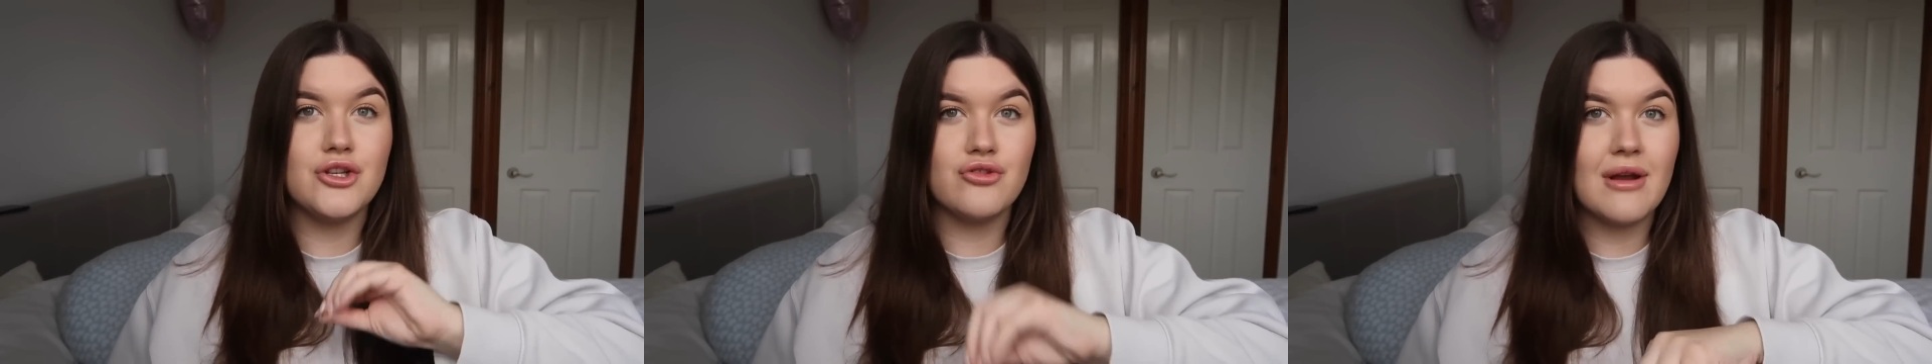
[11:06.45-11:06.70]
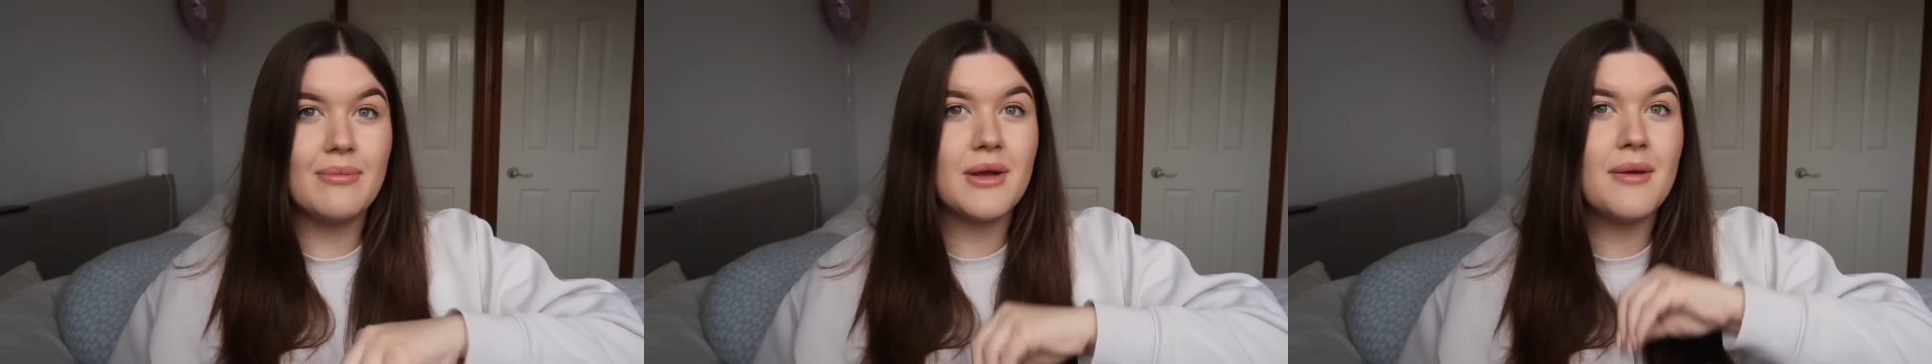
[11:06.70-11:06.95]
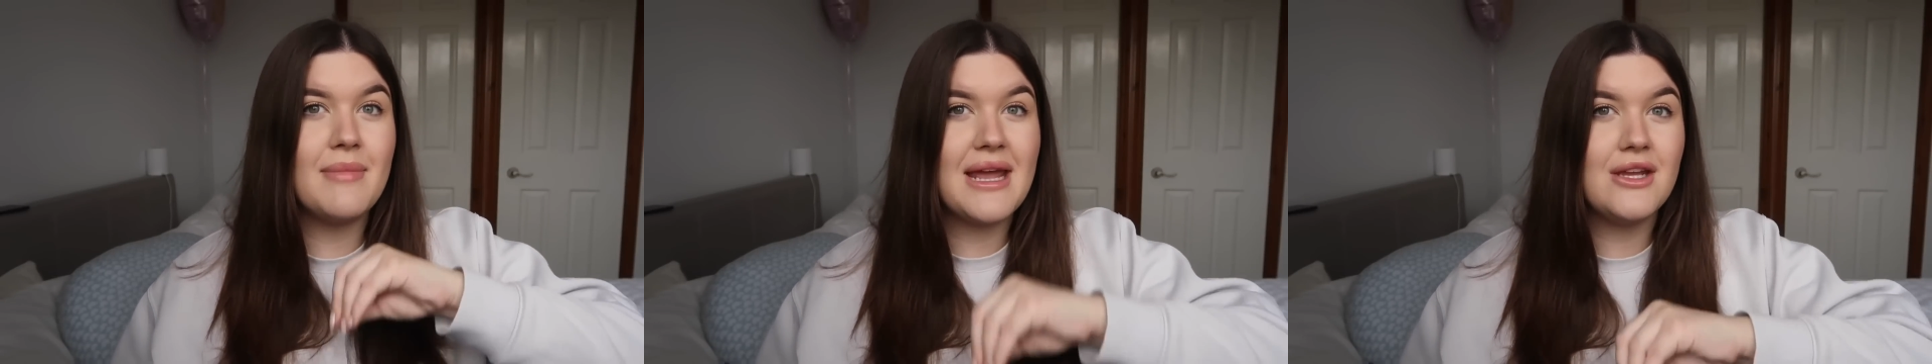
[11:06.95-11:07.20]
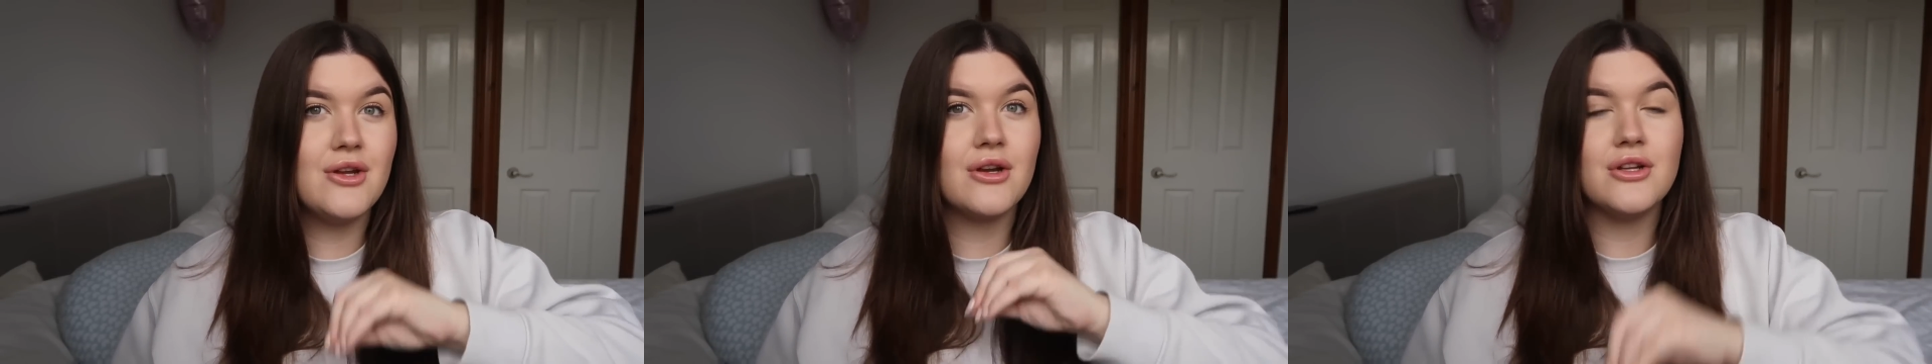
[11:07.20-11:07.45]
drip can
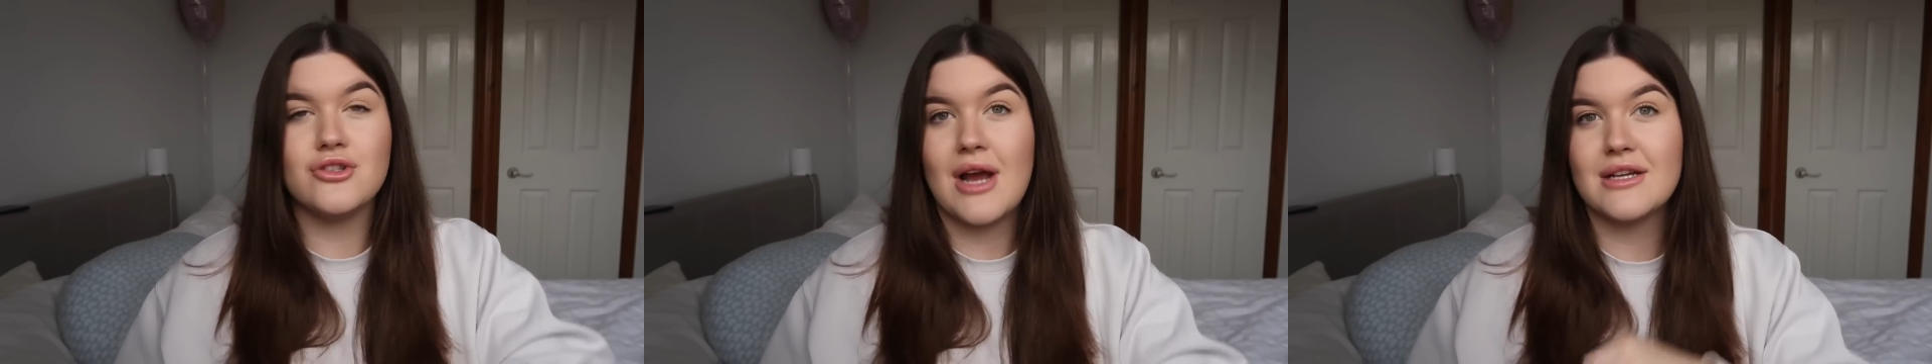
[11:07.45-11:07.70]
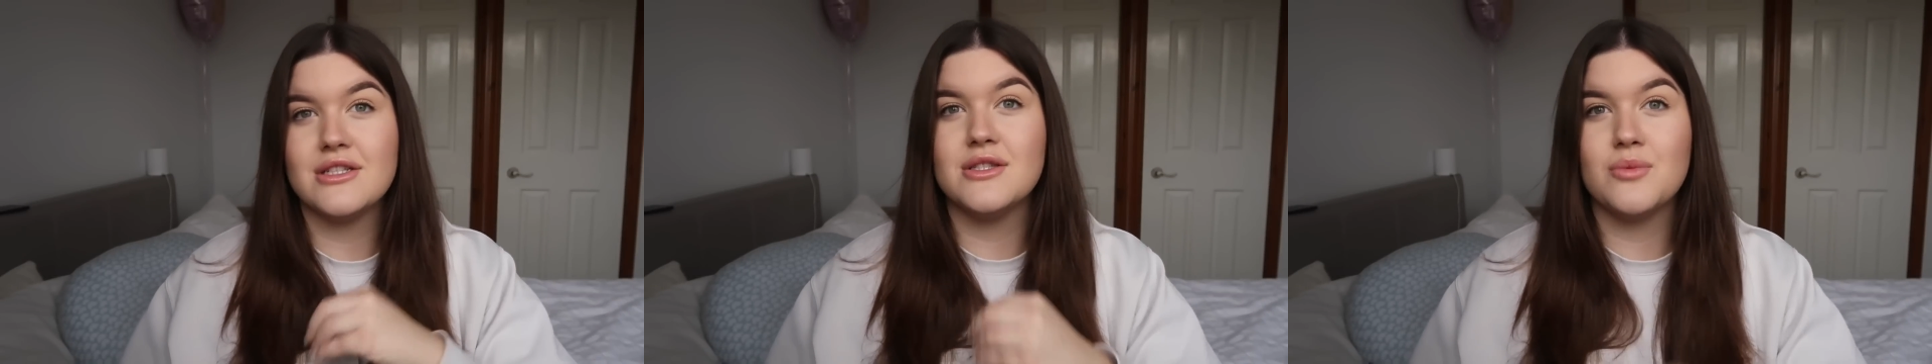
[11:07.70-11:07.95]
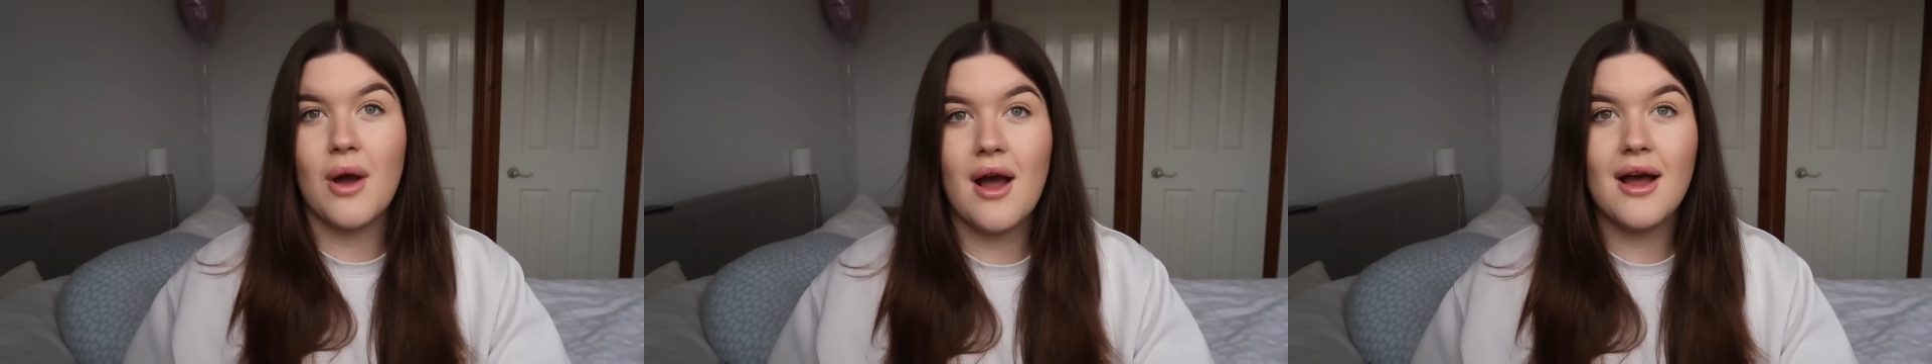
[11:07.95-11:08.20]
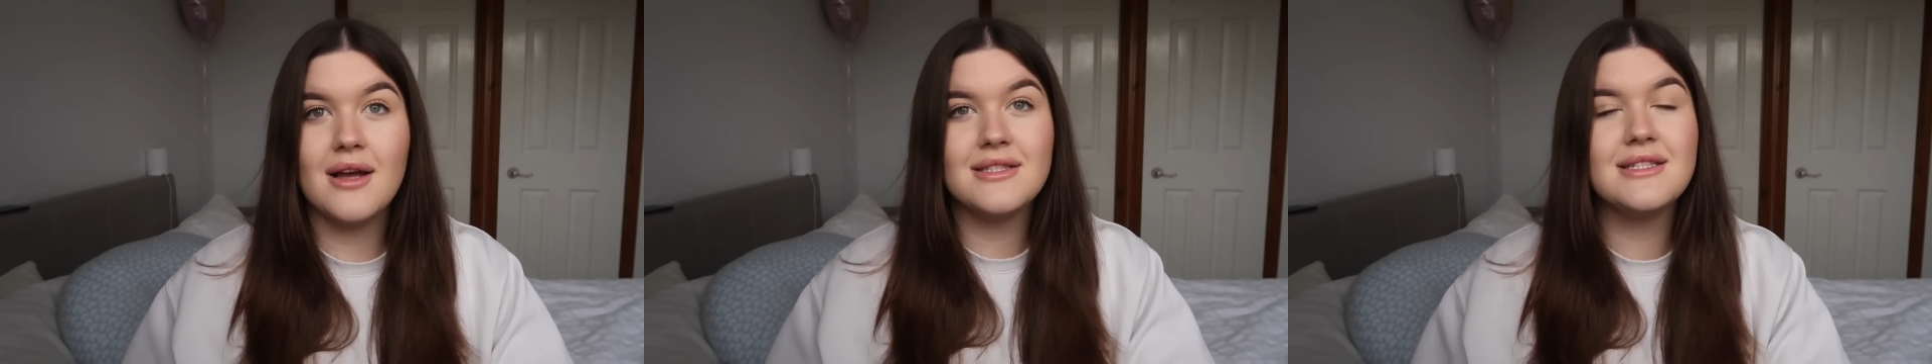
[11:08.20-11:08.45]
make your contractions
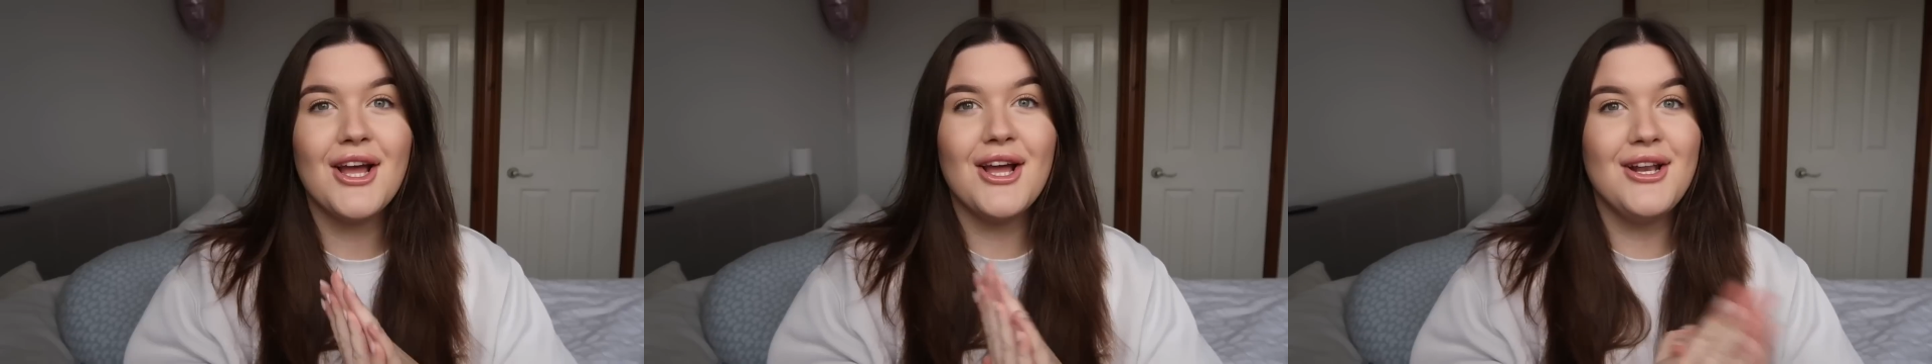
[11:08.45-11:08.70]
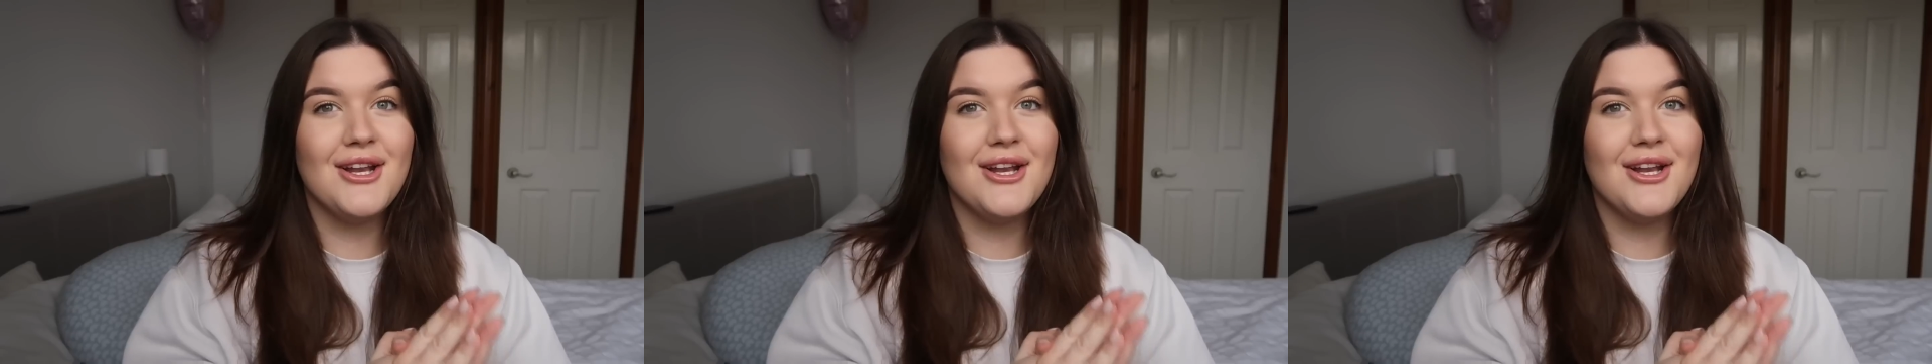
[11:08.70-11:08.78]
worse.